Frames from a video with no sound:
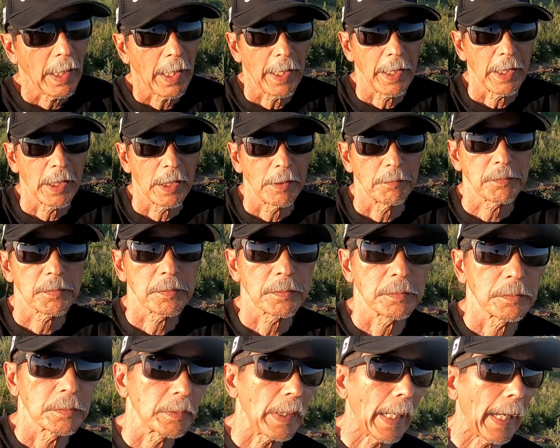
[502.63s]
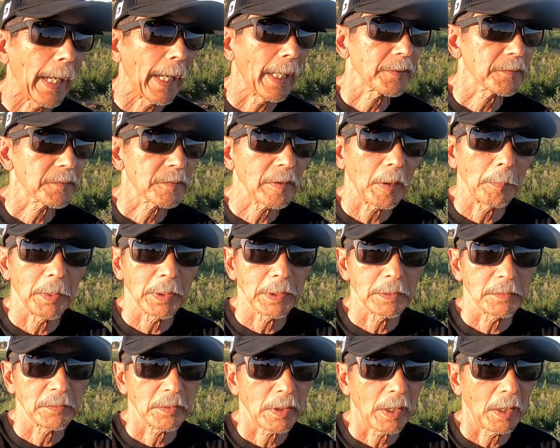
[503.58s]
I have to ask
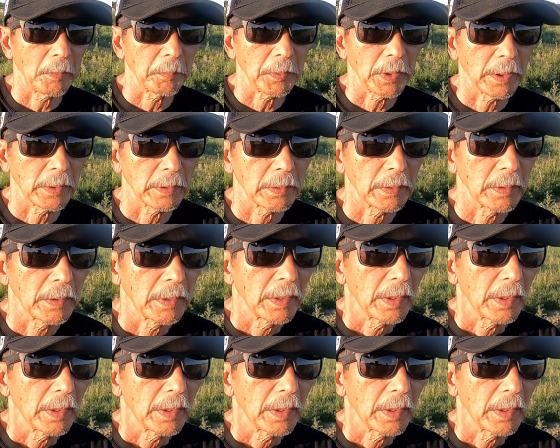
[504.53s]
somebody to come in